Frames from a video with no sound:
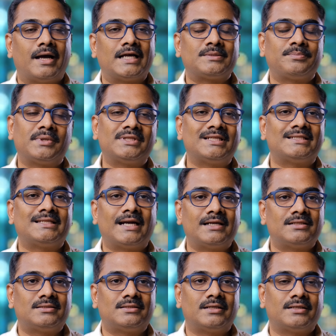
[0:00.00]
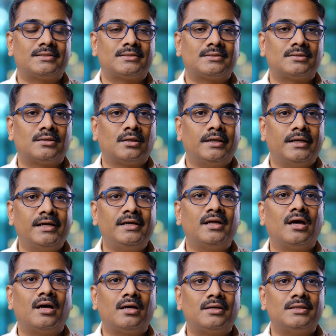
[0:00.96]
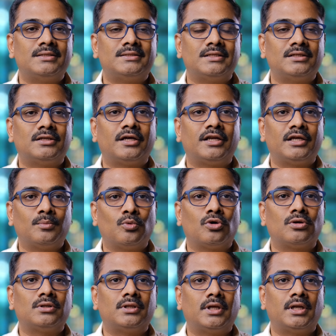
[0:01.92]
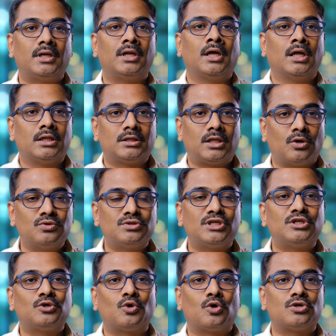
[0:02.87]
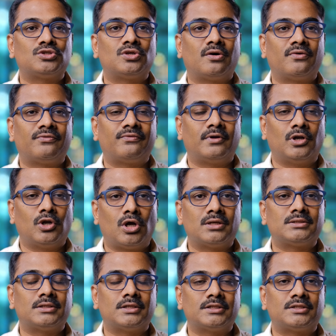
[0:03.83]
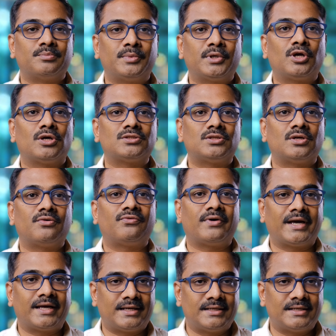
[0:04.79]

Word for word: As per the statistics, India is incurring more than 1000 crores of losses because of fire